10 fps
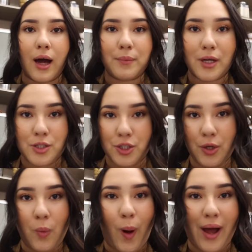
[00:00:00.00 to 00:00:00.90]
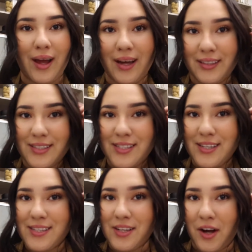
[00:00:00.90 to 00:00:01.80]
I'm not sure why I
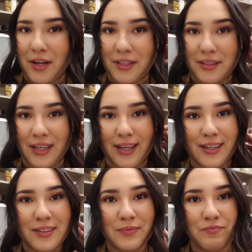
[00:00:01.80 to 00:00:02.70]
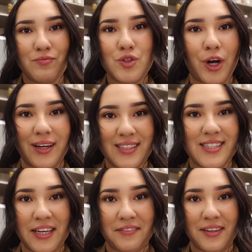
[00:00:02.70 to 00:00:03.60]
insist on like trying to
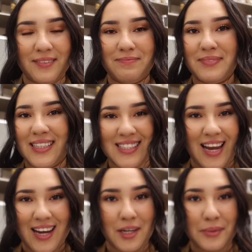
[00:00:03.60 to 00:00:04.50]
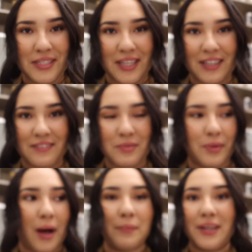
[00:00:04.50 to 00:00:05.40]
save it. It's not going to be saved,
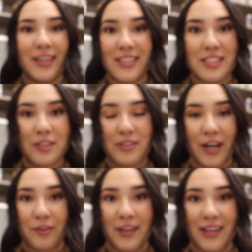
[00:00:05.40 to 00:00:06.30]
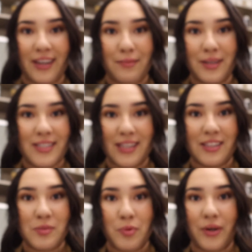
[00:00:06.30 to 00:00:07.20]
but I'm going to continue decorating it because at
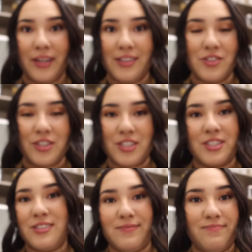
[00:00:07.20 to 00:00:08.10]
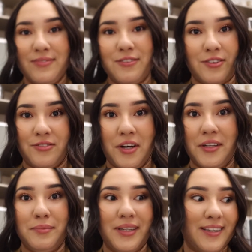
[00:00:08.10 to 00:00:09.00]
this point it's just for
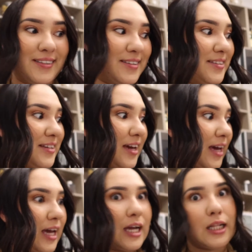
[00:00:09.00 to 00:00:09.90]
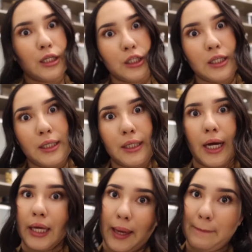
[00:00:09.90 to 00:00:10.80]
fun, because clearly I
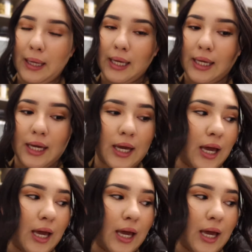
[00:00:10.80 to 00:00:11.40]
can't bake.